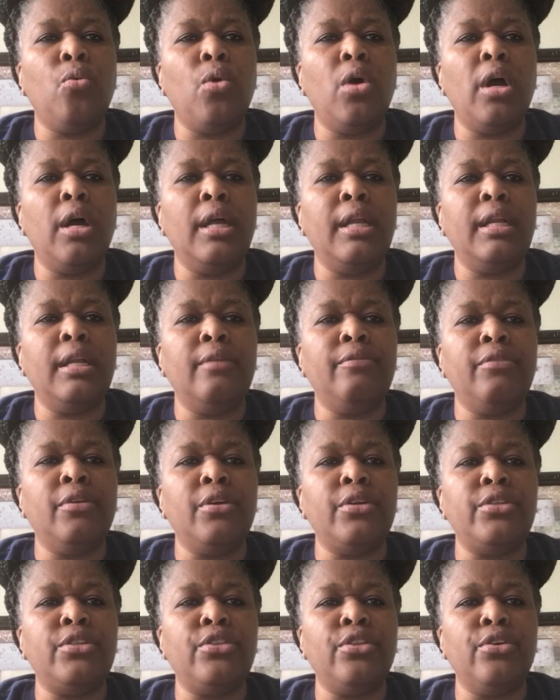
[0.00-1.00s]
1,
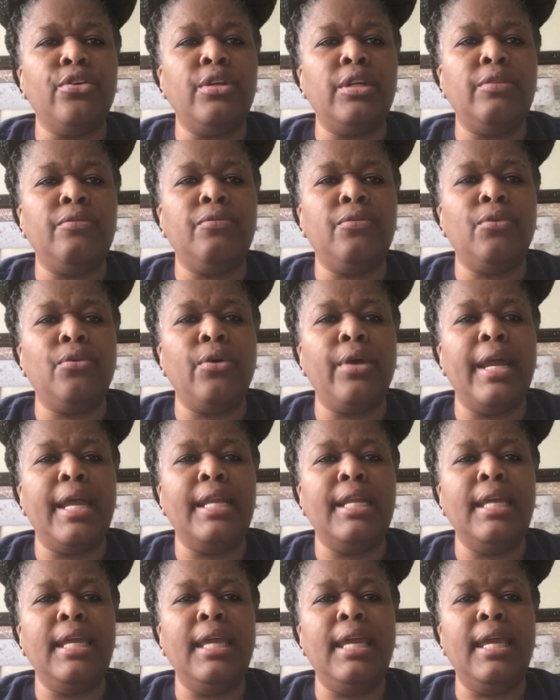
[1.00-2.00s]
verse 34.
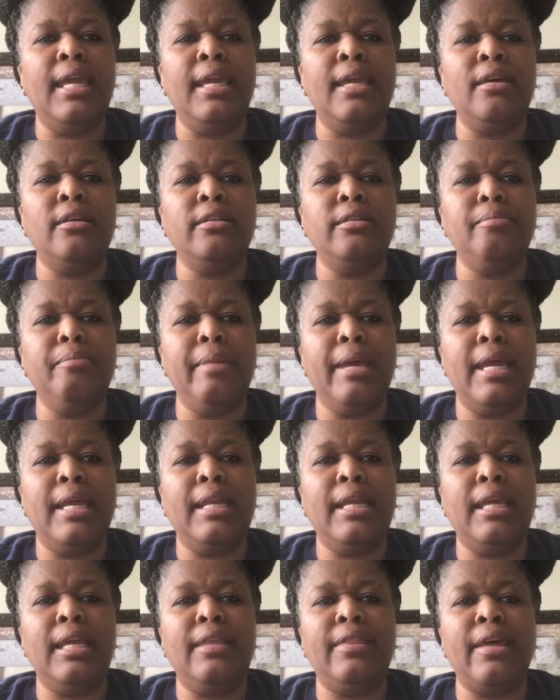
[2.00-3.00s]
And he healed
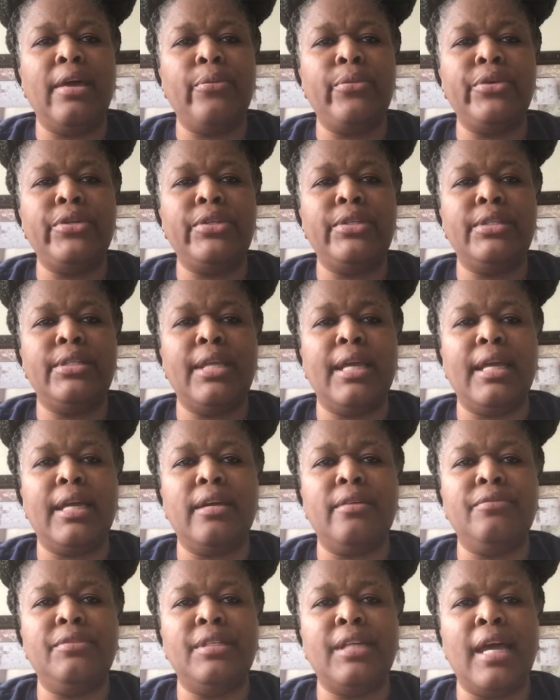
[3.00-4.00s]
many that were sick
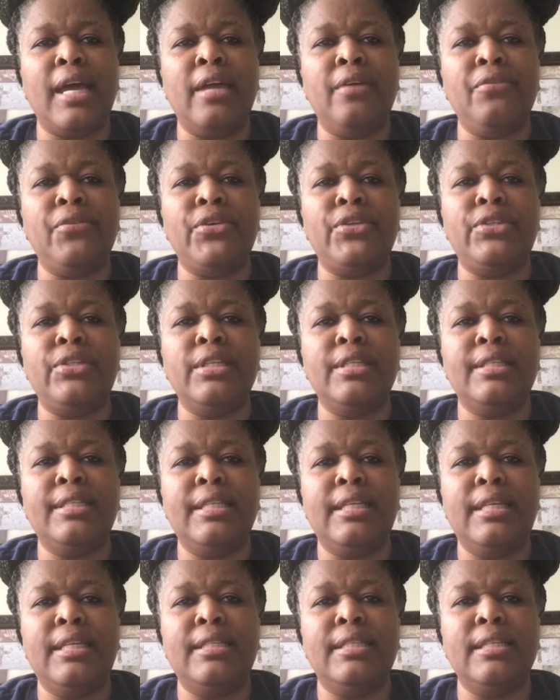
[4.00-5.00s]
of divers
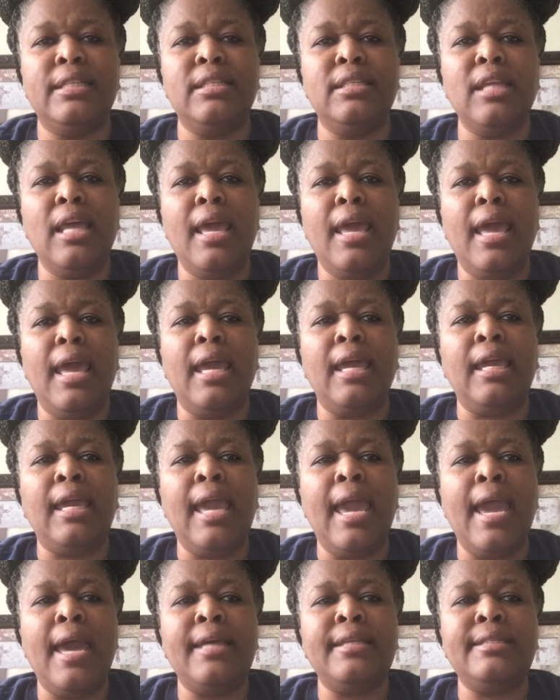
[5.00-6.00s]
diseases, and
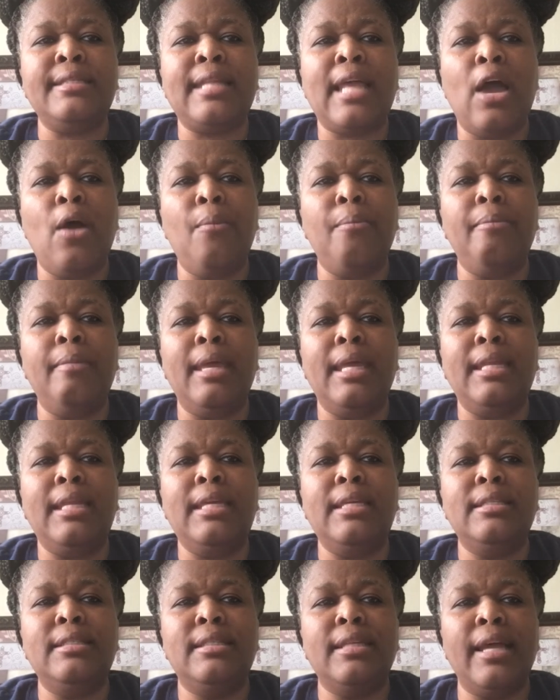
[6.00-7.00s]
cast out
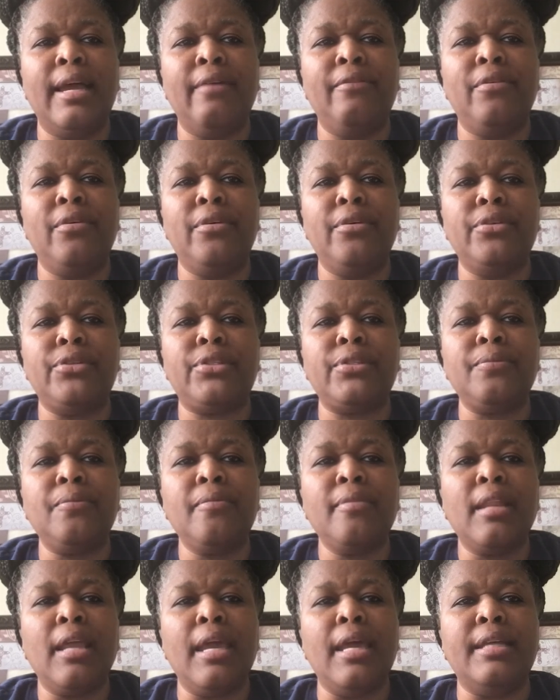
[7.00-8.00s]
many devils,
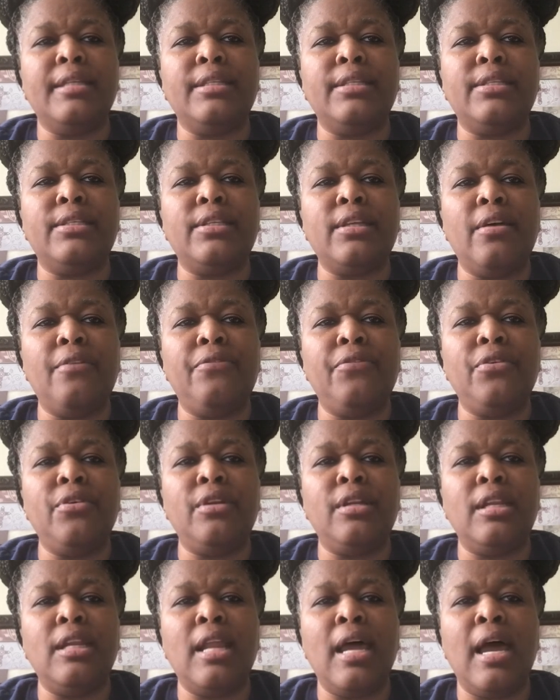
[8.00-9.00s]
and
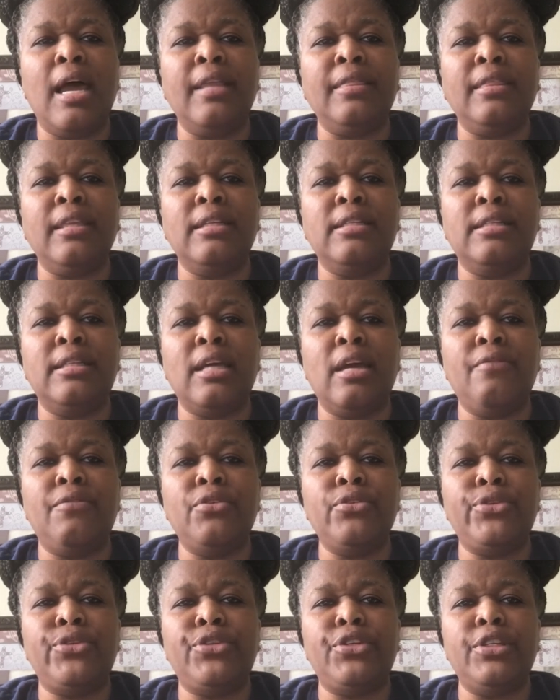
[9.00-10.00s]
suffered not the
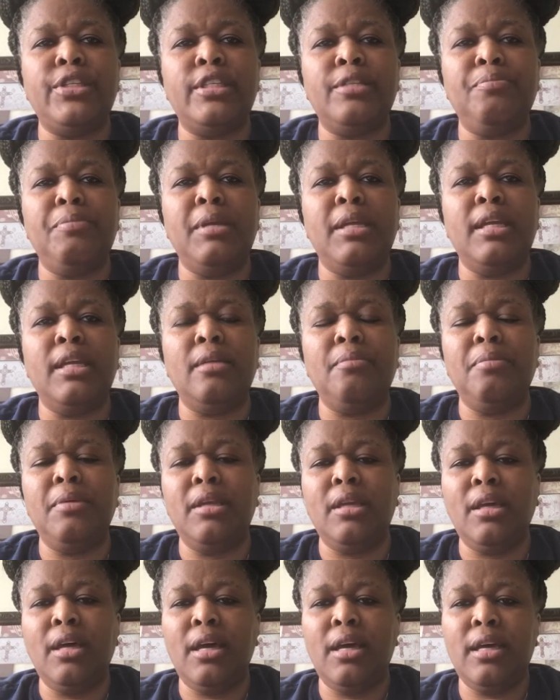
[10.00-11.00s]
devils to speak,
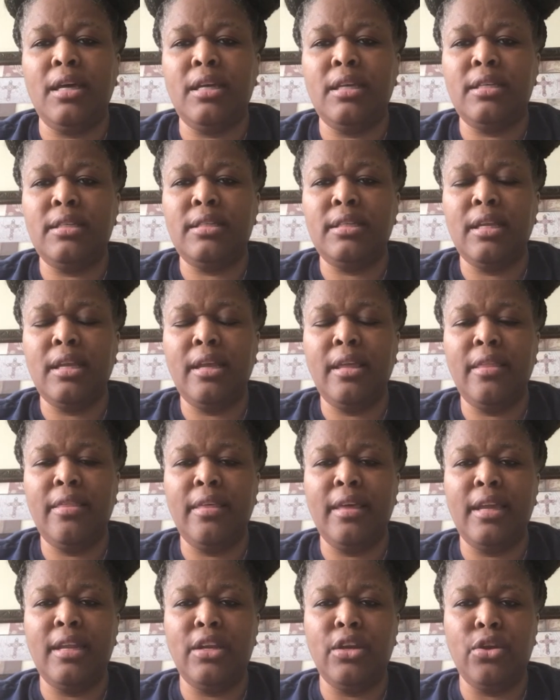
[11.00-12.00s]
because
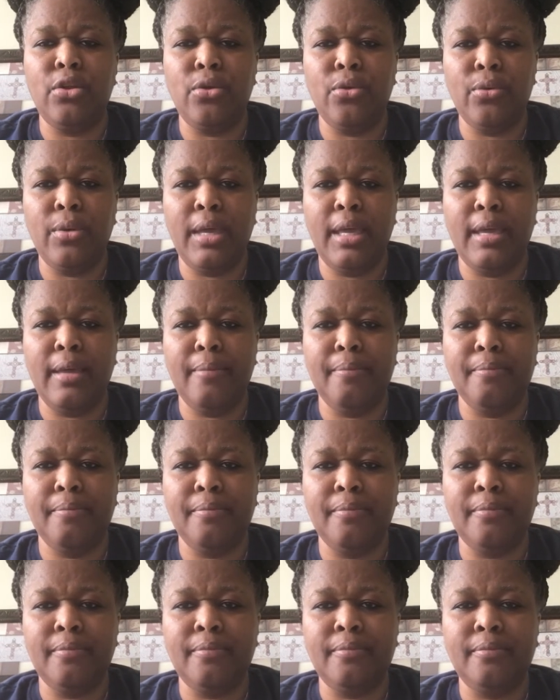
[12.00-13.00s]
they knew him.
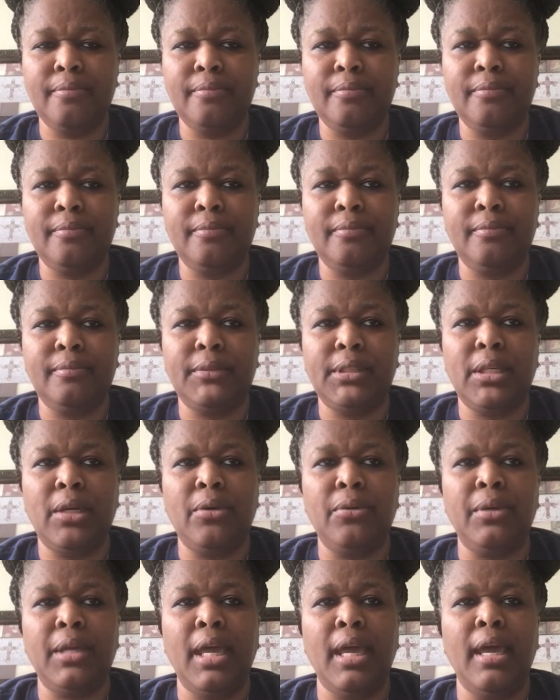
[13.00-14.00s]

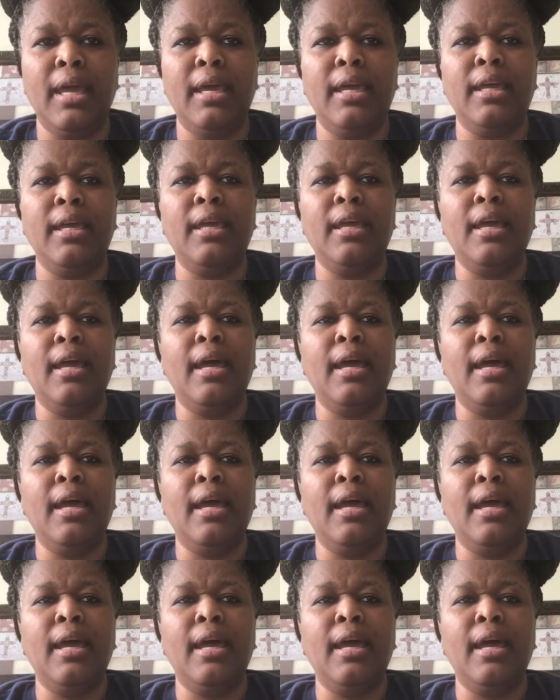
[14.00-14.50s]
Okay.